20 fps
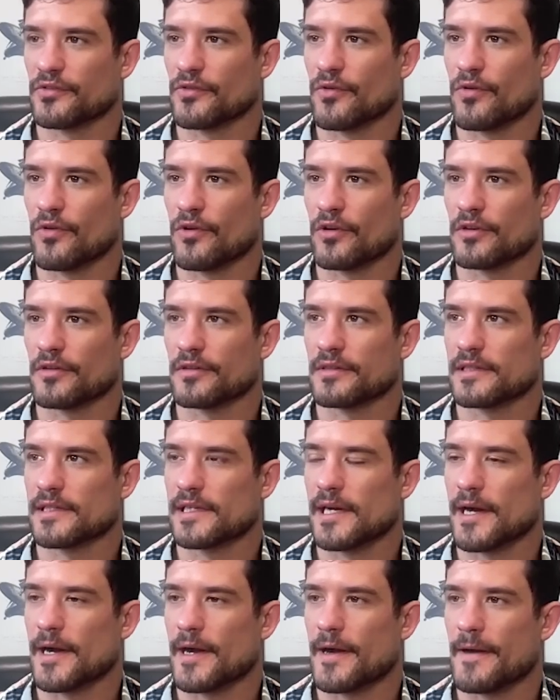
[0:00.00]
or
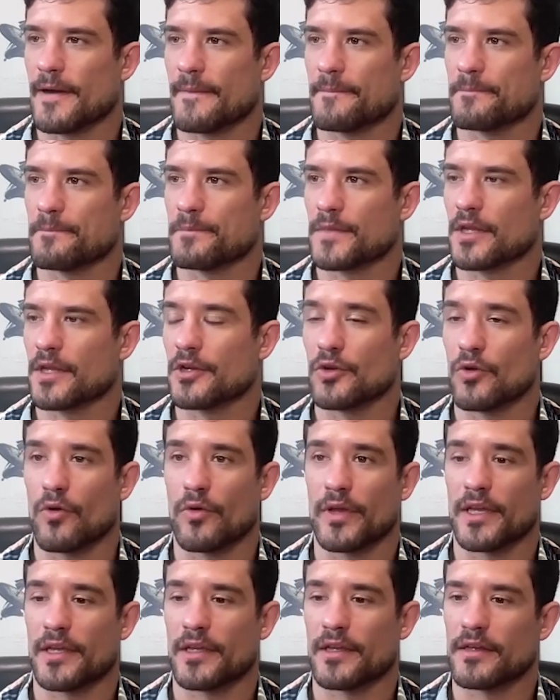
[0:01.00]

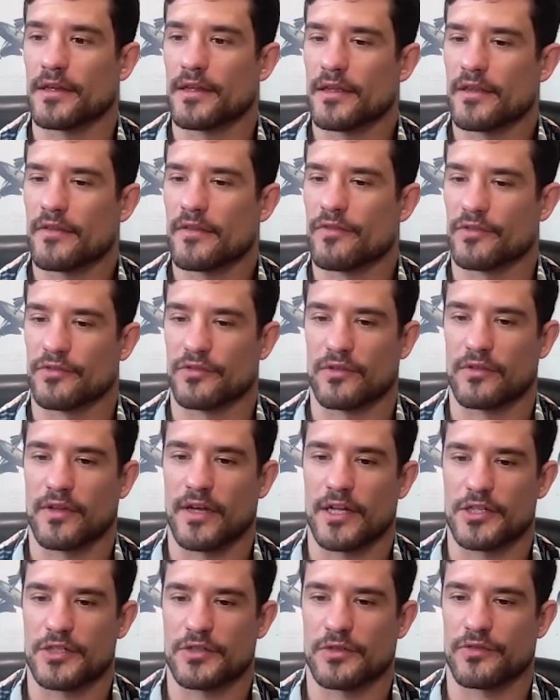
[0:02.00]
annoying
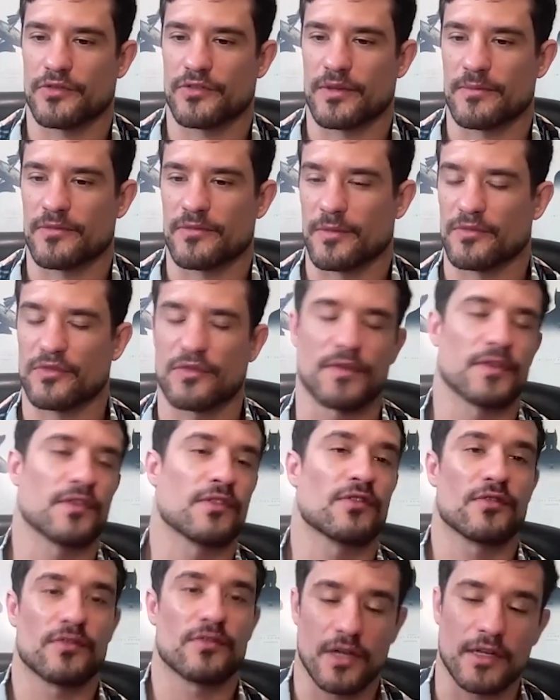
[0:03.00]
physiological symptoms, if
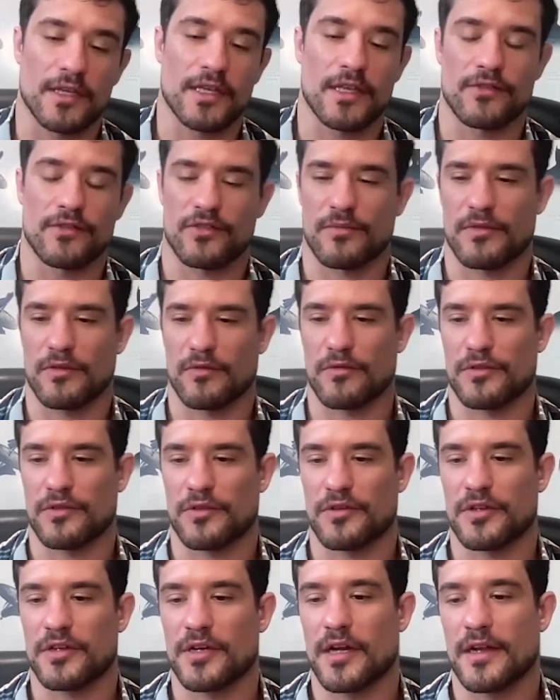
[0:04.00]
it's again something with
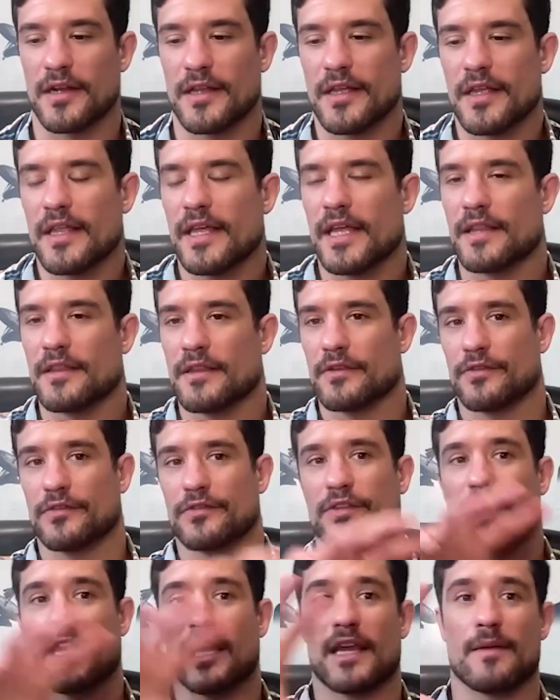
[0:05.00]
your gut, in the
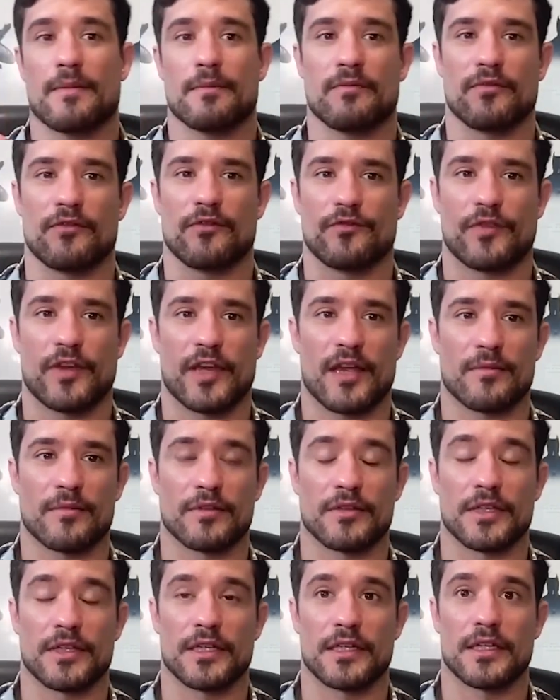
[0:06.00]
same
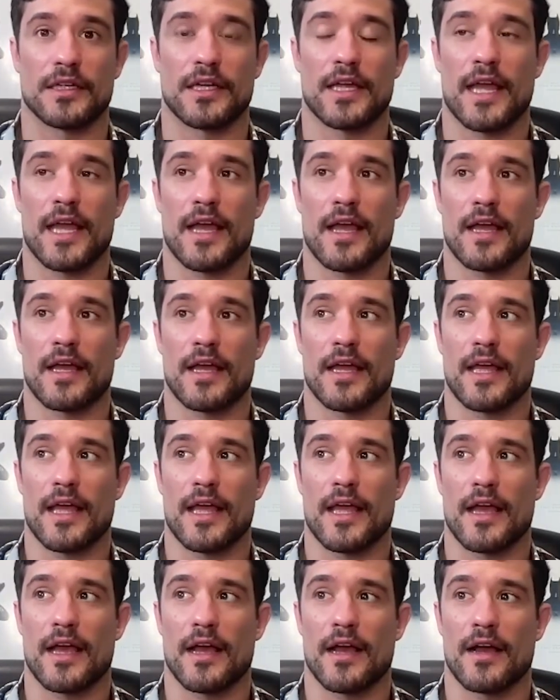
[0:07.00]
family
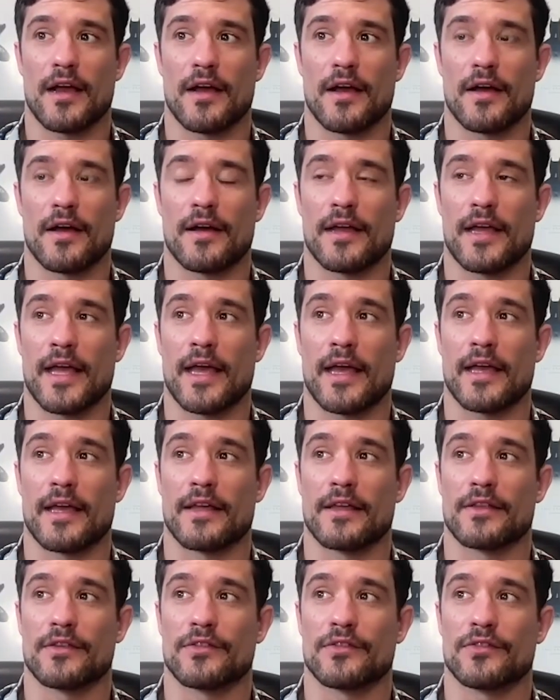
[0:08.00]

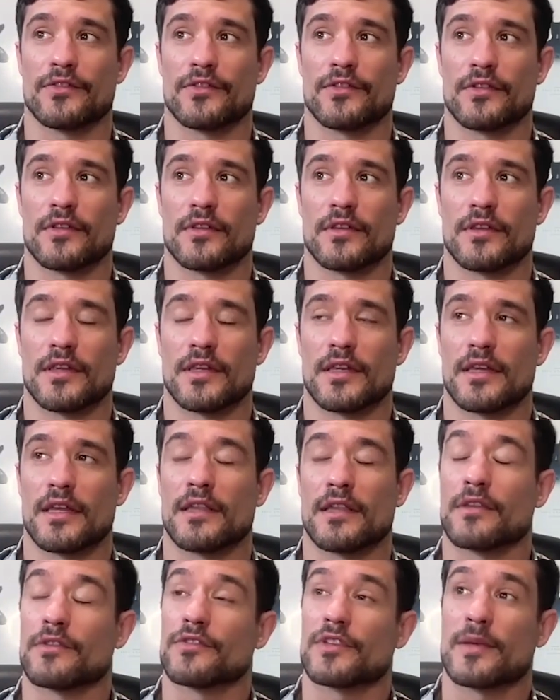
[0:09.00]
as
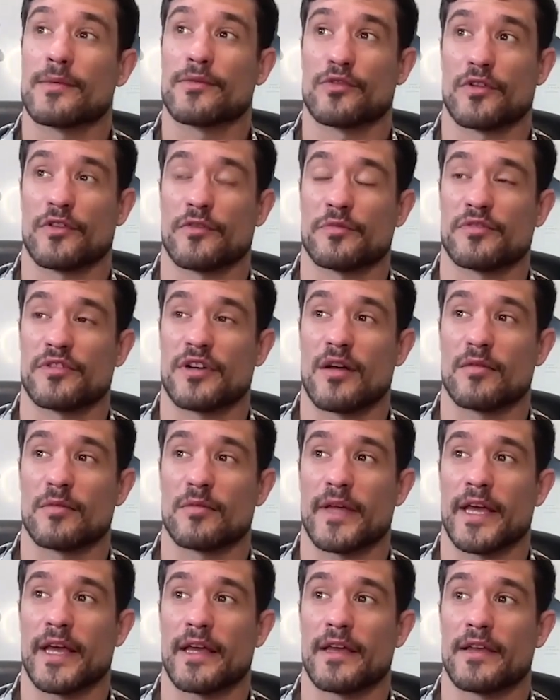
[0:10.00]
in the same sort of problem
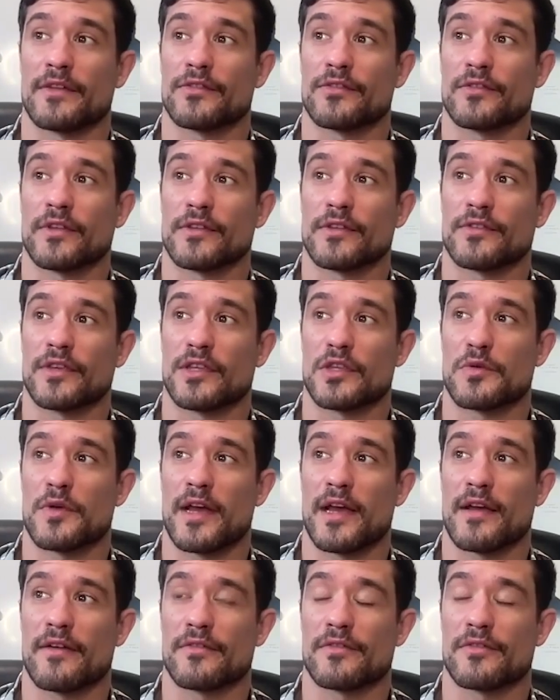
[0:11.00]
as, let's say, you
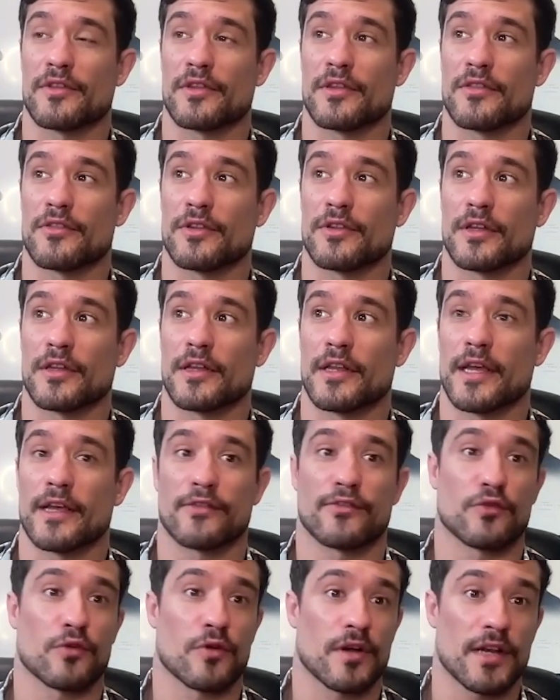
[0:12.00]
have the
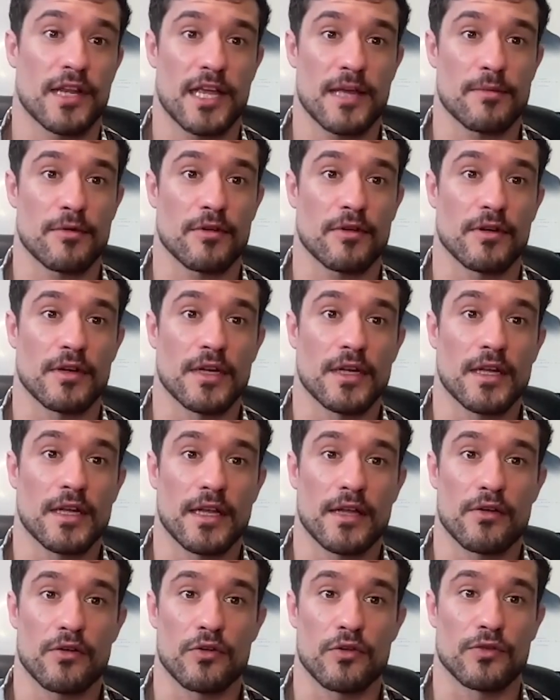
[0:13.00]
next door neighbor
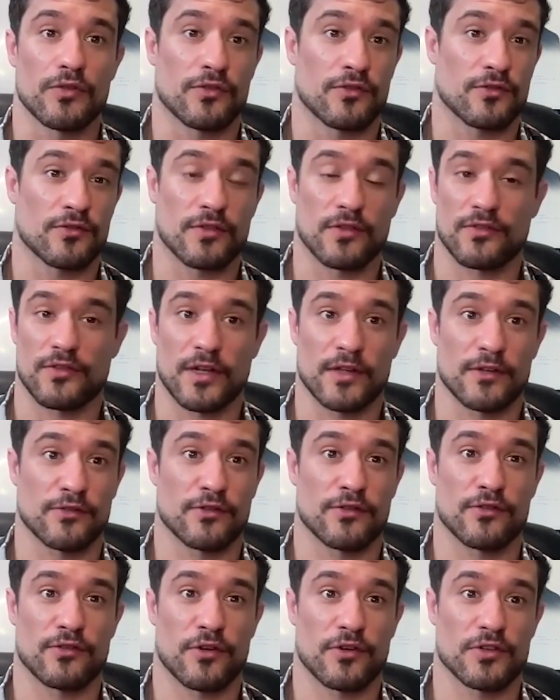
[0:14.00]
who decides
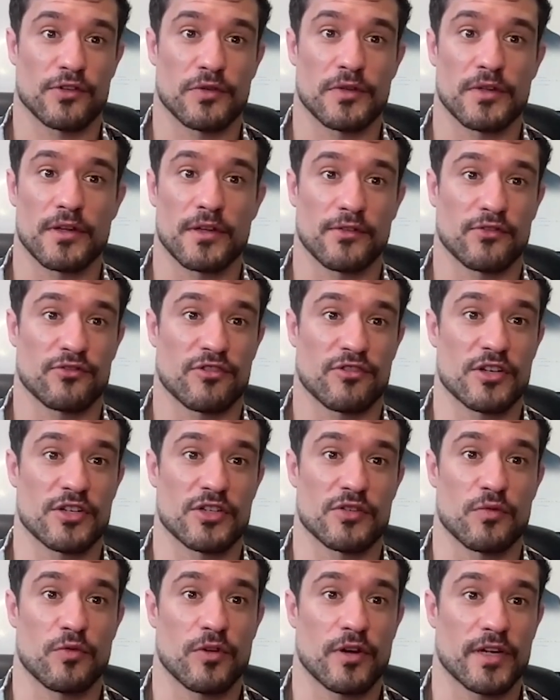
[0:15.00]
to start doing
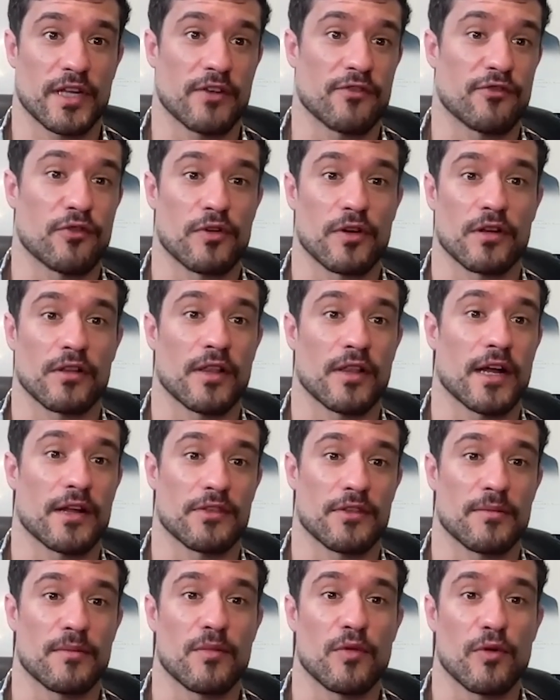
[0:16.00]
construction work at 4 o'clock
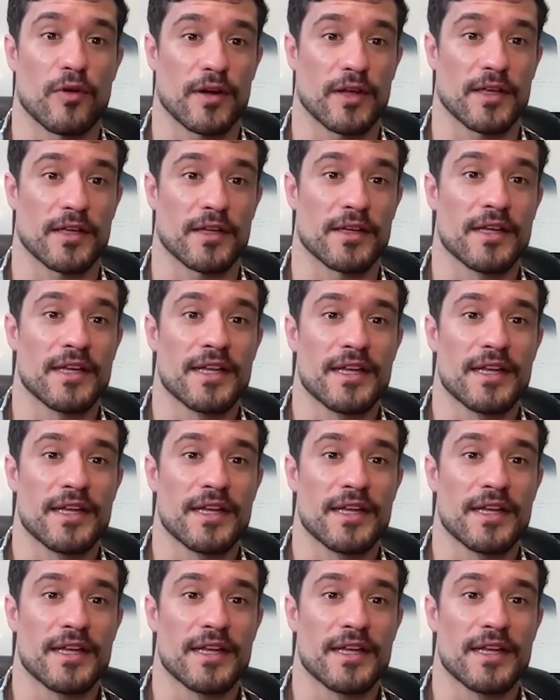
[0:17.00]
in the morning.